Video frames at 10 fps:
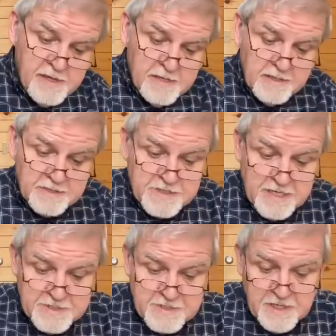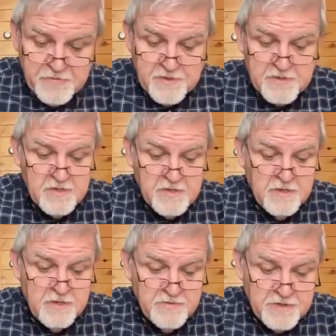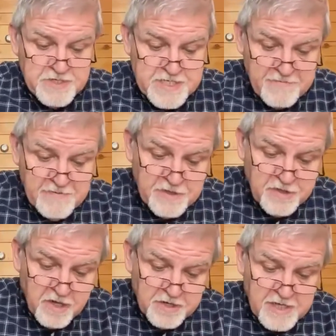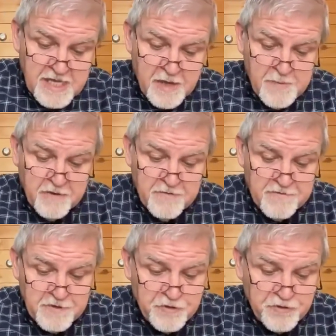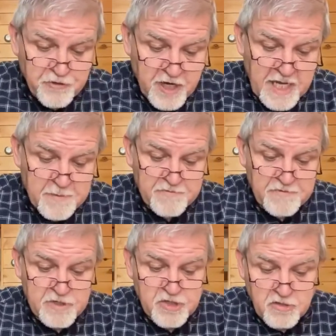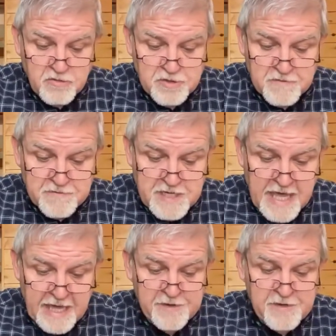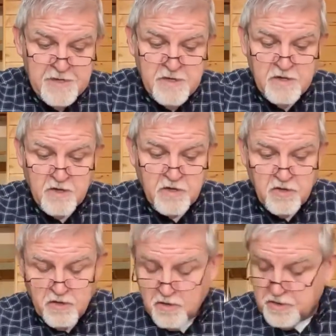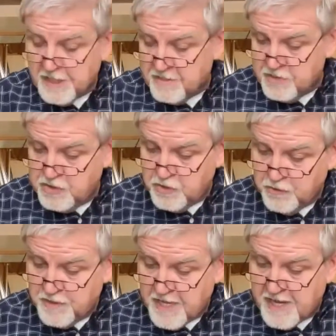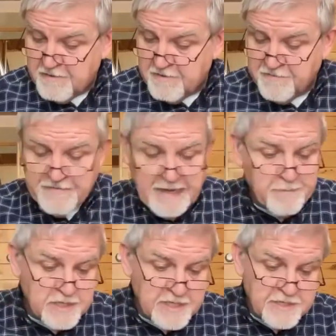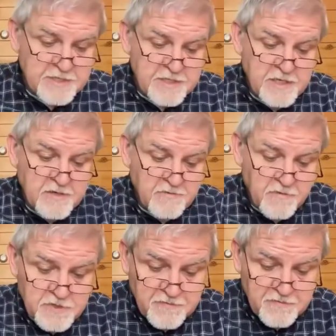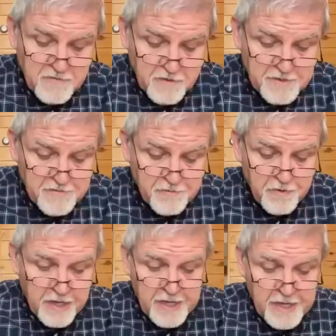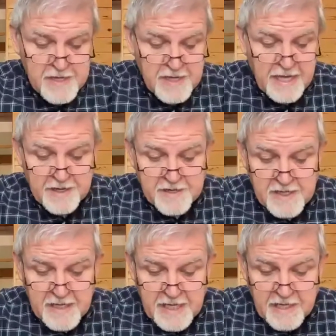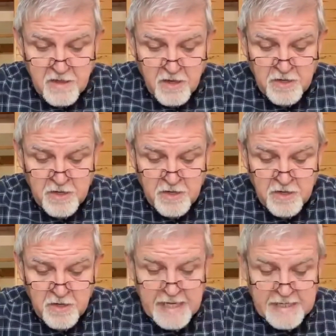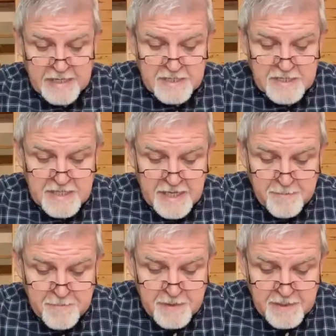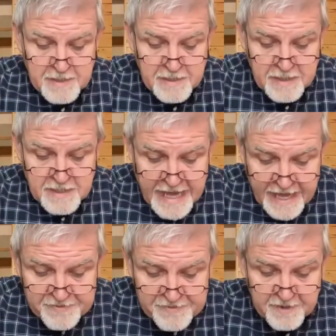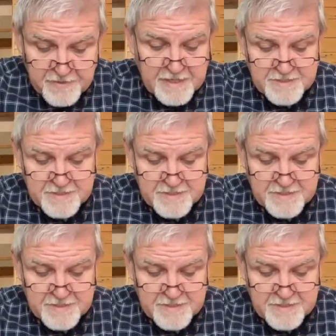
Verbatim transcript: it says, And the seventh lot came out for the tribe of the children of Dan according to their families. Verse 43 and Elon and Thimnathah, that's